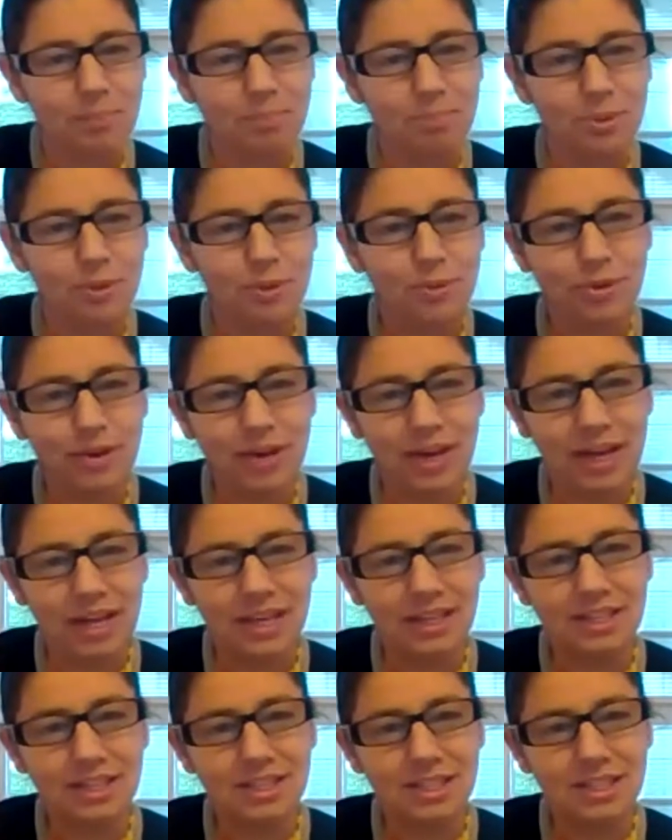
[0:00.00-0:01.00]

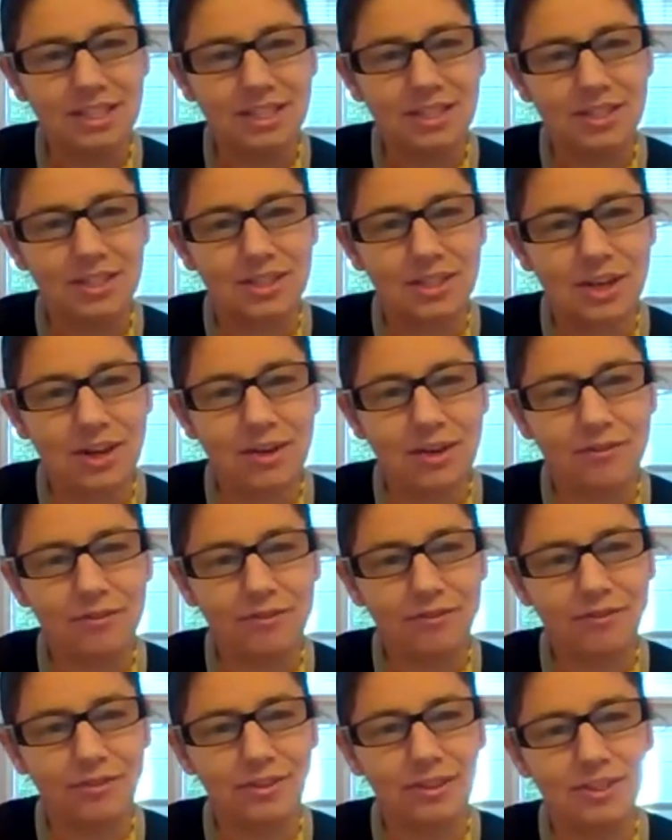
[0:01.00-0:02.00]
plurality of
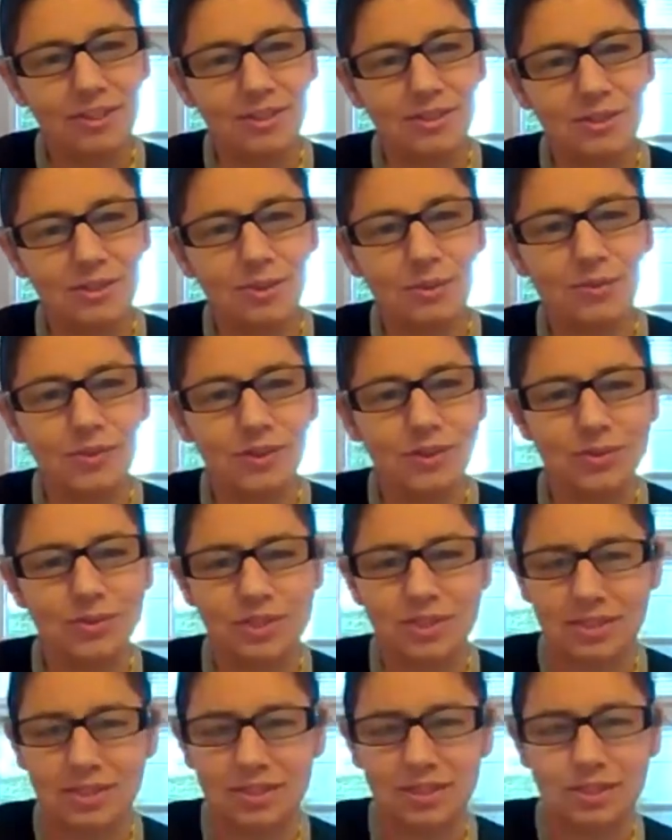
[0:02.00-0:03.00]
the soul, which
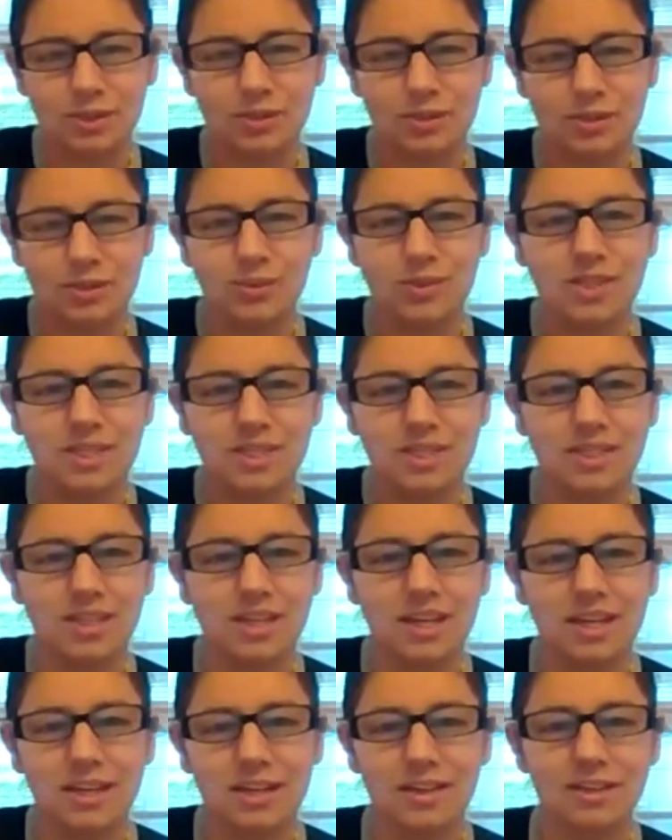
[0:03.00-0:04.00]
was towards the
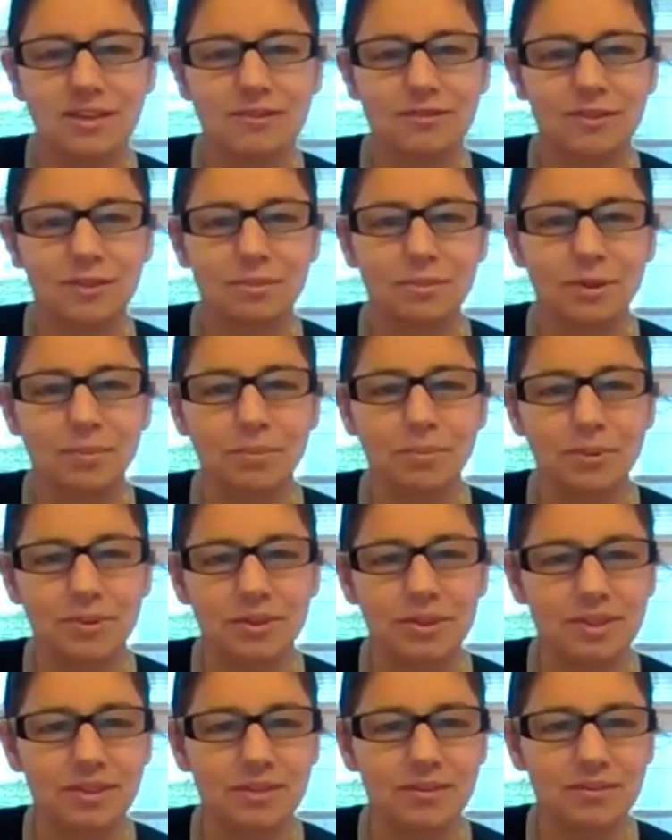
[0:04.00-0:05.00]
end of the purport
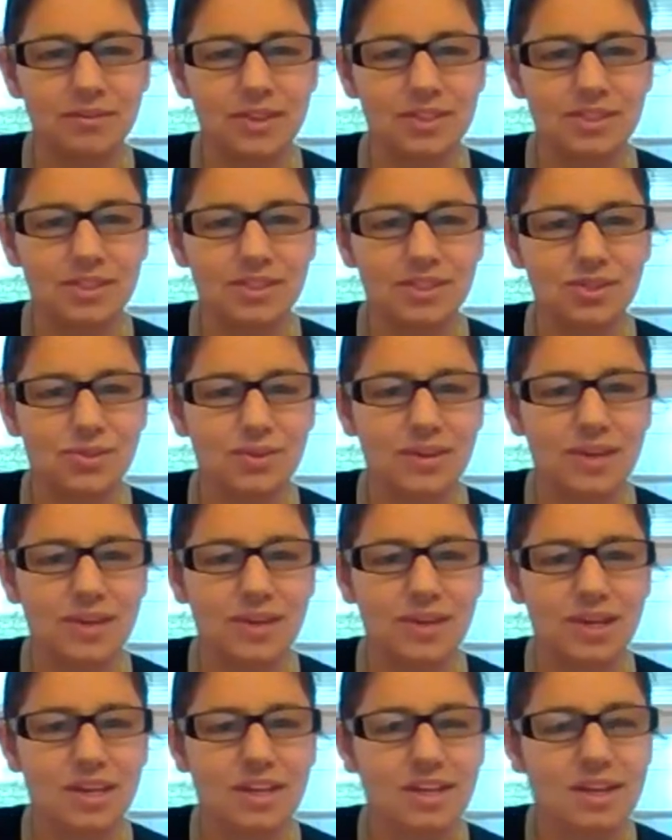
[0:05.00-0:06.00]
we just
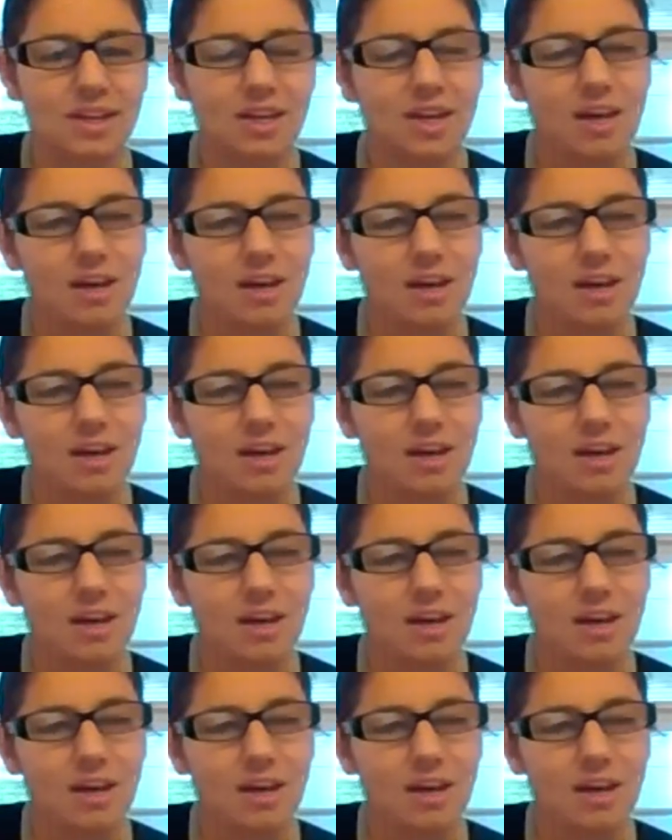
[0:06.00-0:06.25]
read.